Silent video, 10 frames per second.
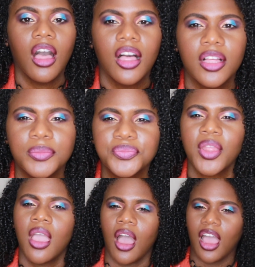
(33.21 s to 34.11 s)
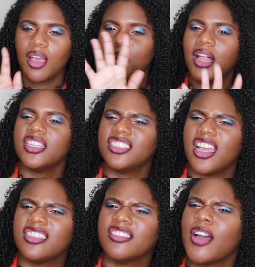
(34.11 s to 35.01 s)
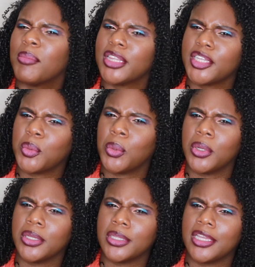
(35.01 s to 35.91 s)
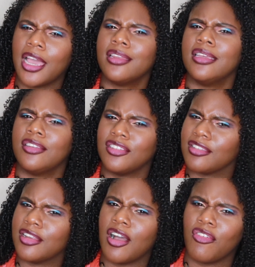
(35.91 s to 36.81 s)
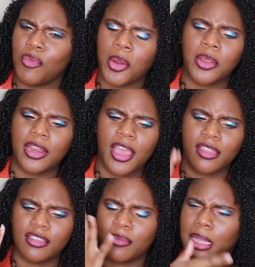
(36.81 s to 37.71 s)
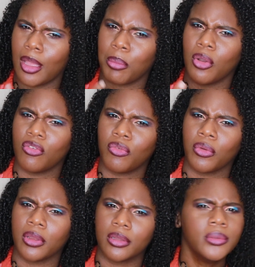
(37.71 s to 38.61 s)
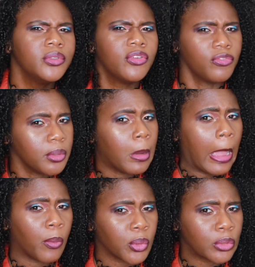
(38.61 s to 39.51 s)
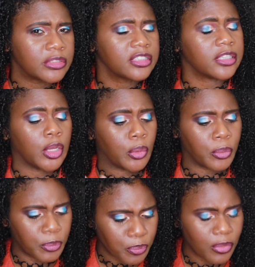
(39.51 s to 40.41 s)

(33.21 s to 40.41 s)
I apologize if I'm a little oily. I did just get off work and I had this makeup on for a few hours, so